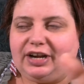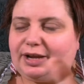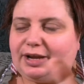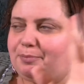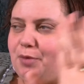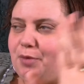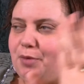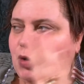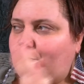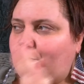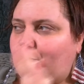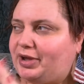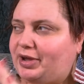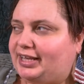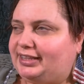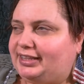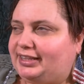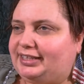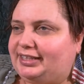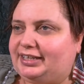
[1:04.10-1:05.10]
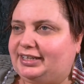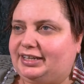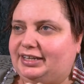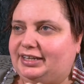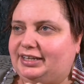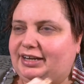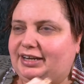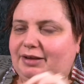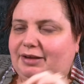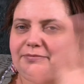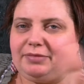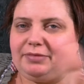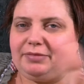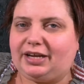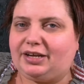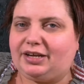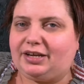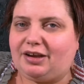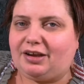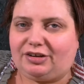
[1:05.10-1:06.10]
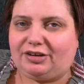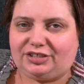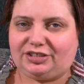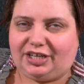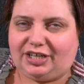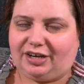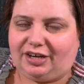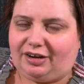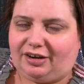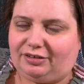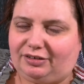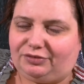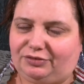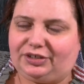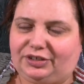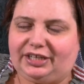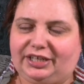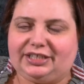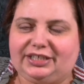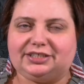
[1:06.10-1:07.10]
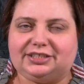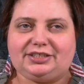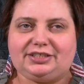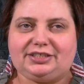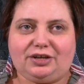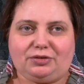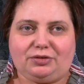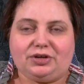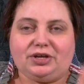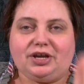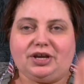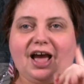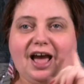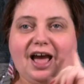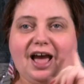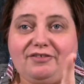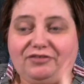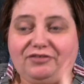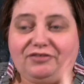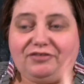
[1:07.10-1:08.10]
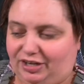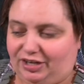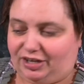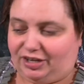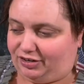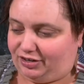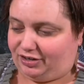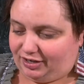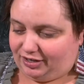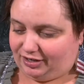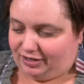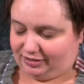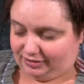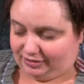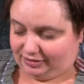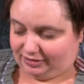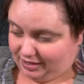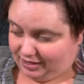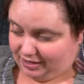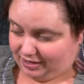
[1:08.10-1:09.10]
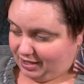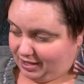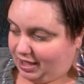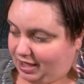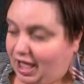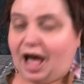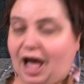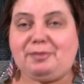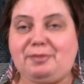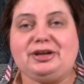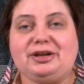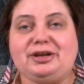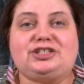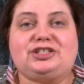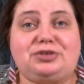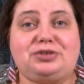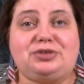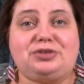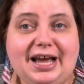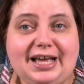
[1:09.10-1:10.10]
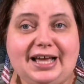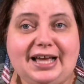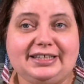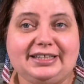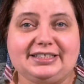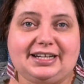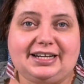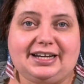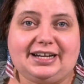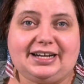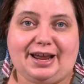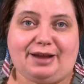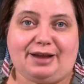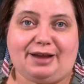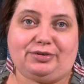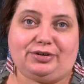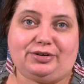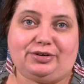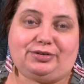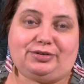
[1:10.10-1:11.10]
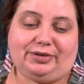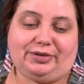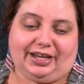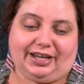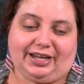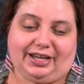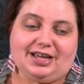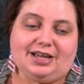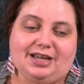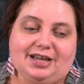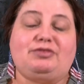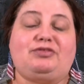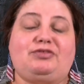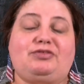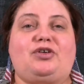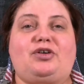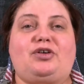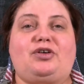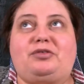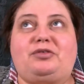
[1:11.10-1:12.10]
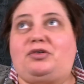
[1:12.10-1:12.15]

for like a moment, and then I'm like nauseated all over again. So I figured I better try this collab real quick, before,